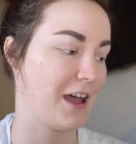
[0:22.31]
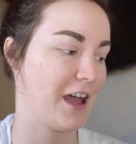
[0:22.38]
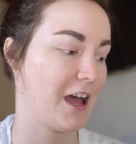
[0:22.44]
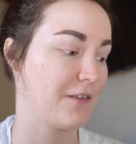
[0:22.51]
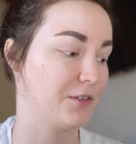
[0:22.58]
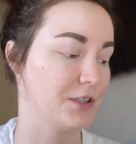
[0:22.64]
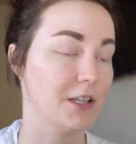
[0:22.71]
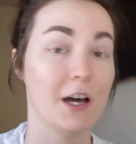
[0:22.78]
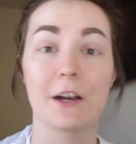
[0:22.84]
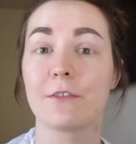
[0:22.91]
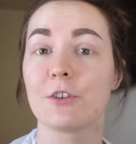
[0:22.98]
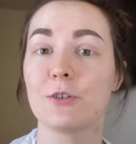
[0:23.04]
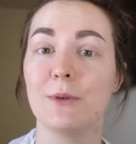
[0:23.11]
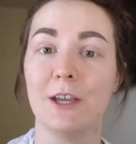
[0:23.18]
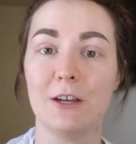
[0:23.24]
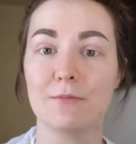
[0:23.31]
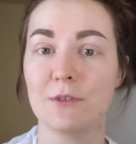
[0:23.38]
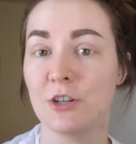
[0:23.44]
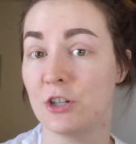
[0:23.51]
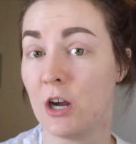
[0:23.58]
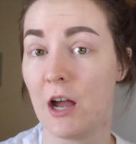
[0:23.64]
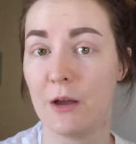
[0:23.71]
I have a lot of new makeup to
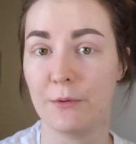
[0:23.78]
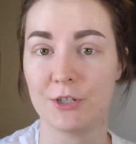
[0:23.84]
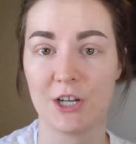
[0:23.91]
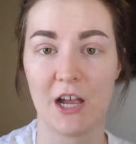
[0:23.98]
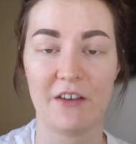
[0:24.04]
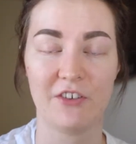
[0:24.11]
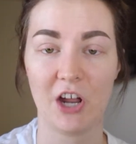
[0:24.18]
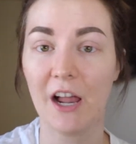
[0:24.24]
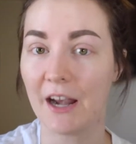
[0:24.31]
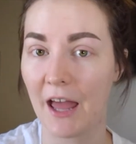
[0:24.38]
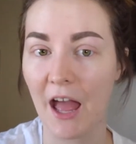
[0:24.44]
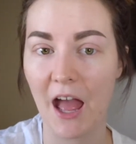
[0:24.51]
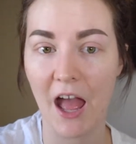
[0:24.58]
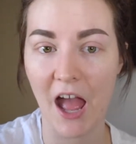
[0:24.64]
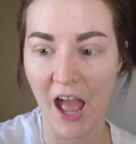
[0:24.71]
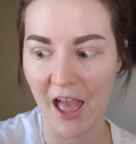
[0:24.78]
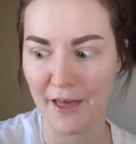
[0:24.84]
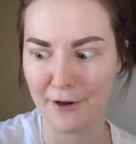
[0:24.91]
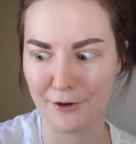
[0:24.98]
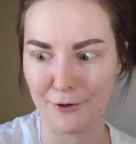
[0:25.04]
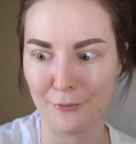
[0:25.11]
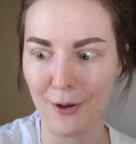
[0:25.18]
try, which I have not
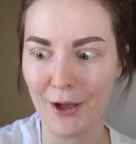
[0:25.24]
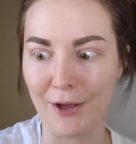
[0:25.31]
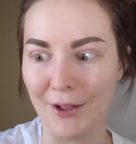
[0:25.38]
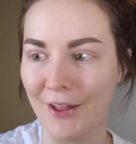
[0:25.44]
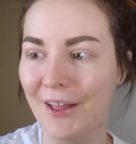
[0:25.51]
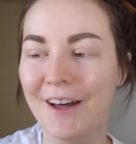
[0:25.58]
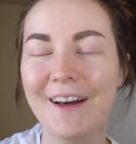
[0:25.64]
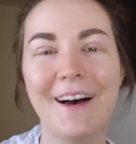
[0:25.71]
had in a while.